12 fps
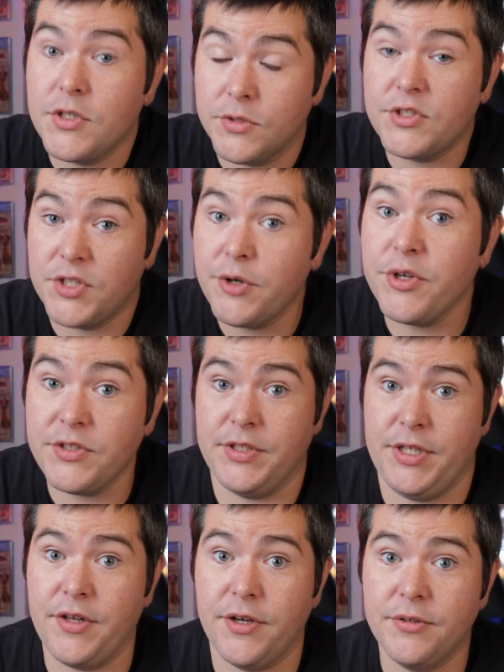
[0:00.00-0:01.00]

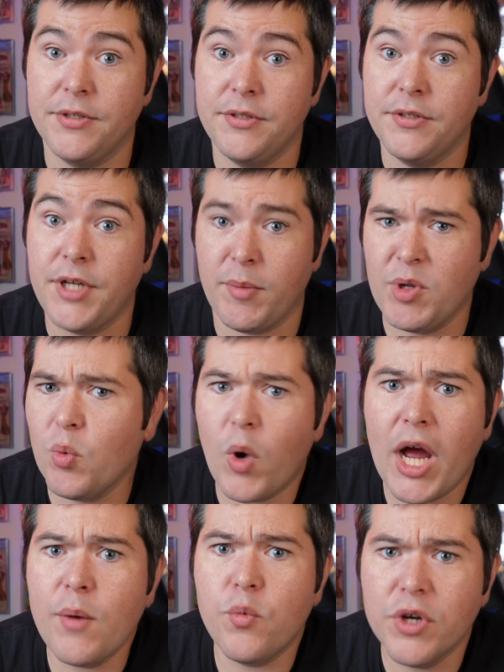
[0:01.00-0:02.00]
Seriously, though. I mean,
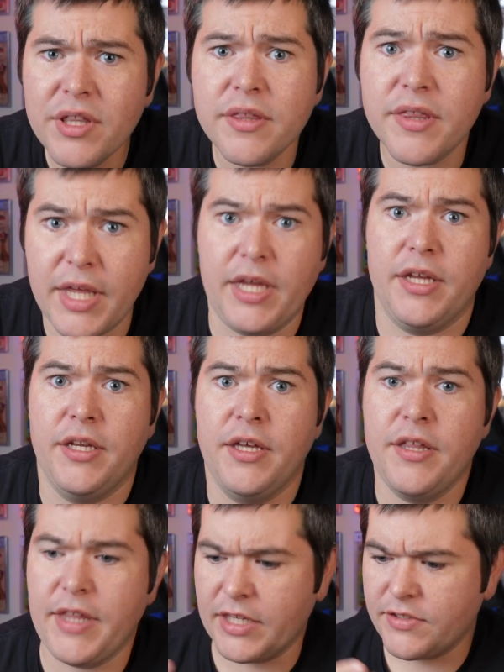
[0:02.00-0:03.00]
why wouldn't they?
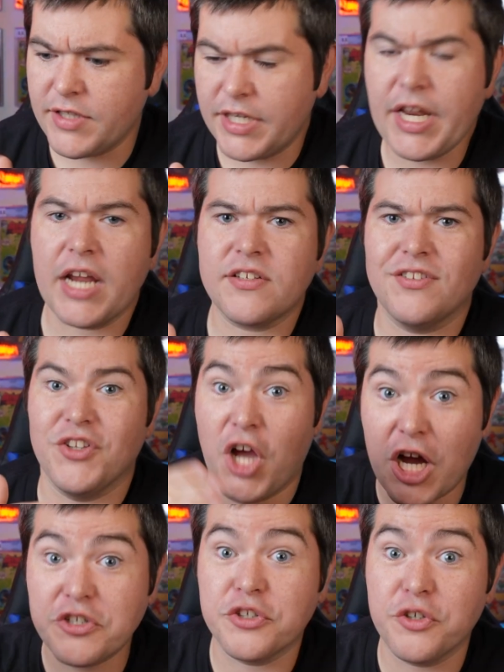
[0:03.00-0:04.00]
That's the next
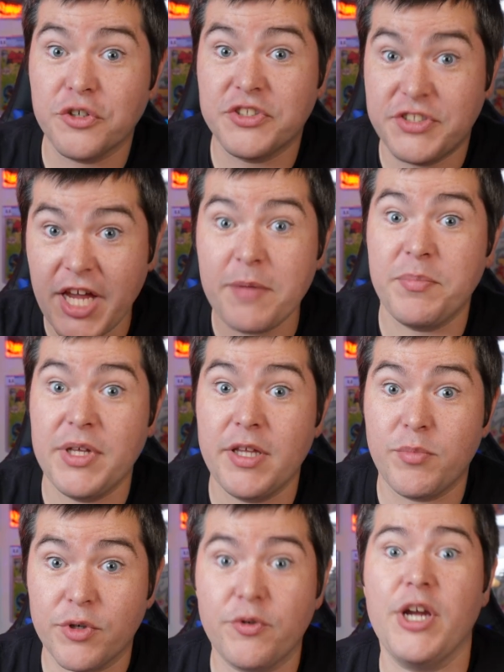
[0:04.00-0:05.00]
logical step in the
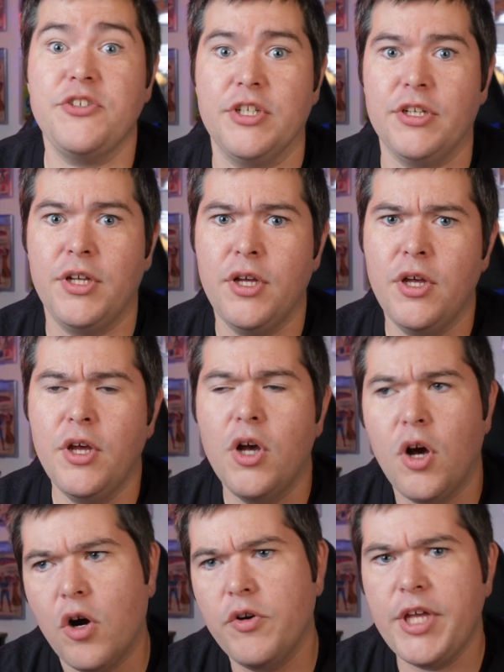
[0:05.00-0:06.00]
progression.
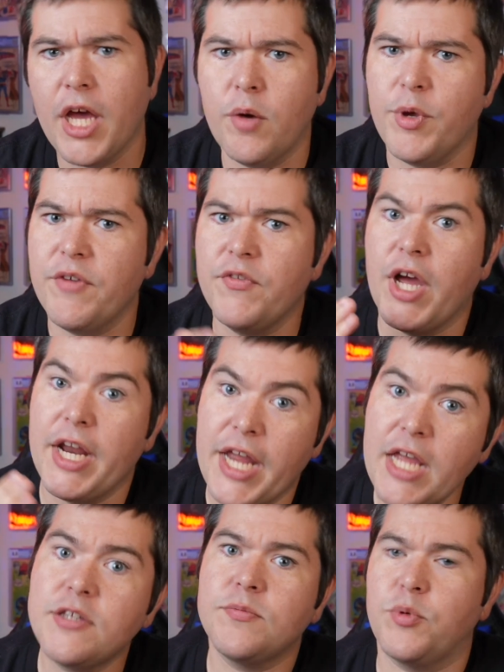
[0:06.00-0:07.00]
Oh, yeah, we have
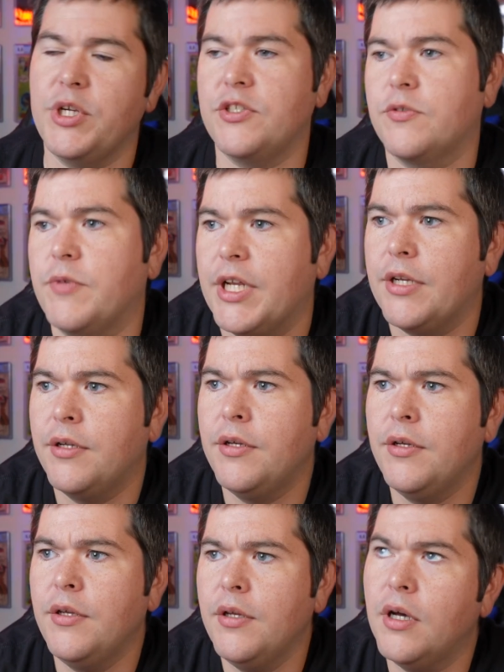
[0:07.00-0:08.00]
9.8s pre-screen.
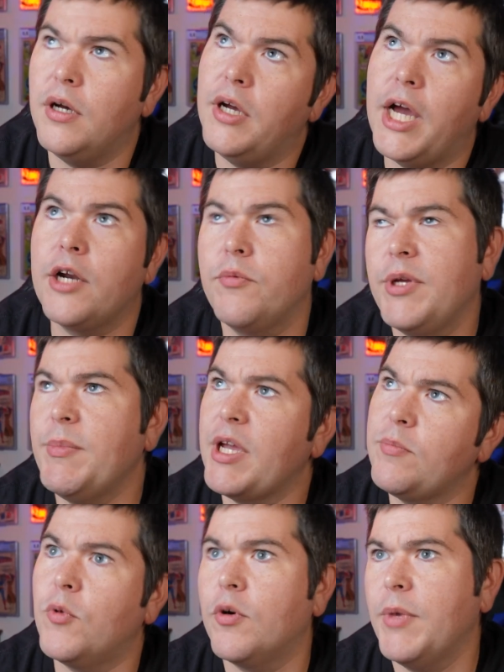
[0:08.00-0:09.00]
Oh, how do we
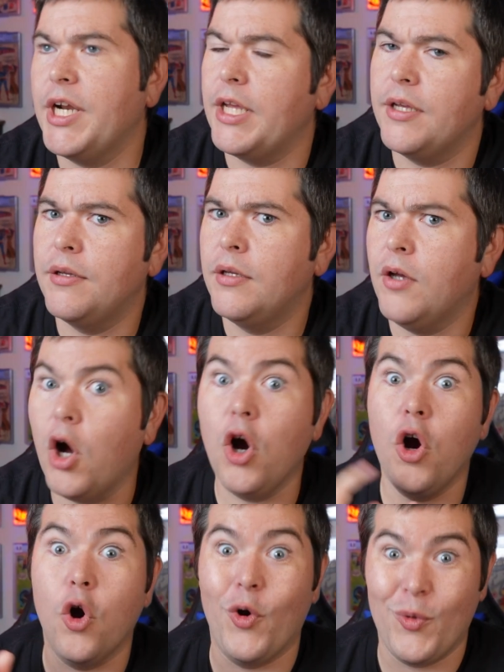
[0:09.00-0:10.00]
make more money?
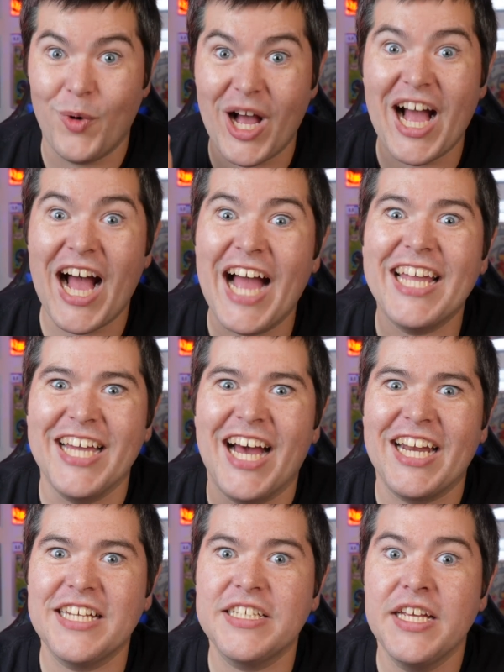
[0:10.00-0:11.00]
Oh, well, I
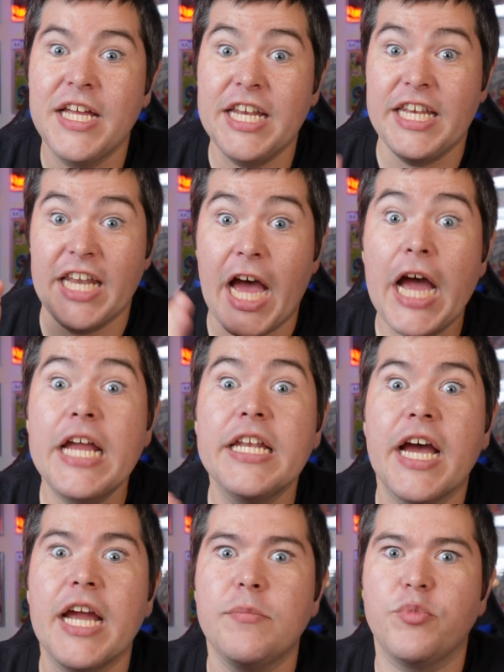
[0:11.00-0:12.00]
got it.
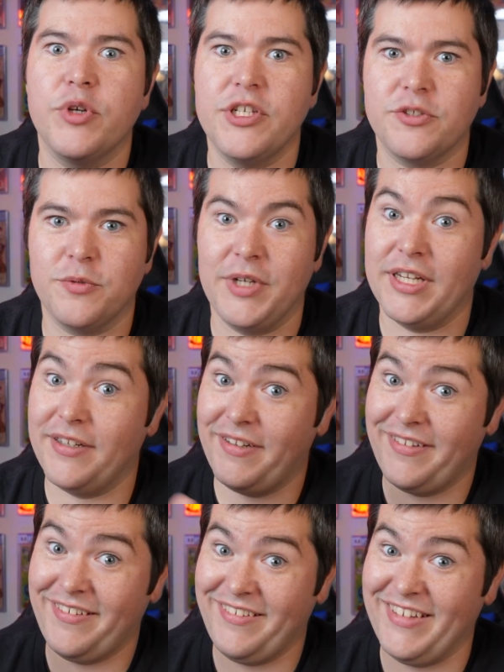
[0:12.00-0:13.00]
9.9 pre-screen.
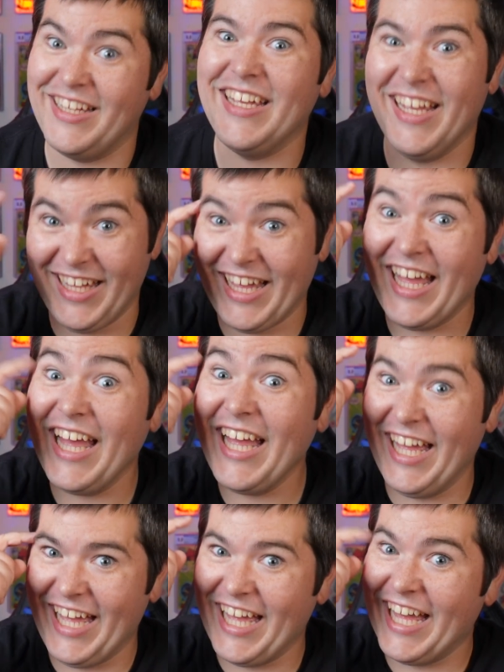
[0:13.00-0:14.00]

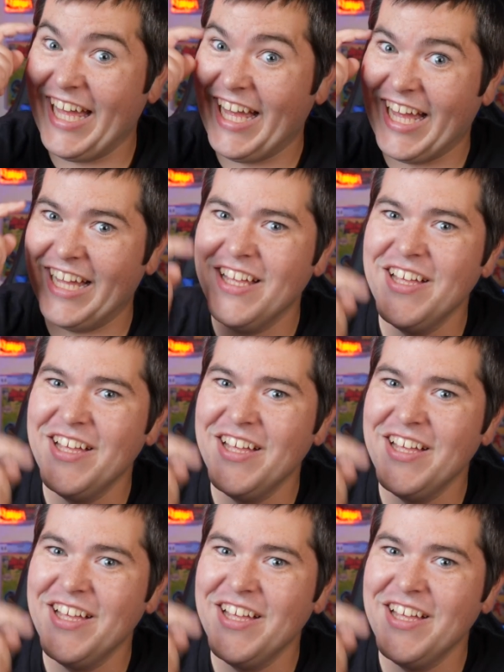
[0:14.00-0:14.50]
Yeah.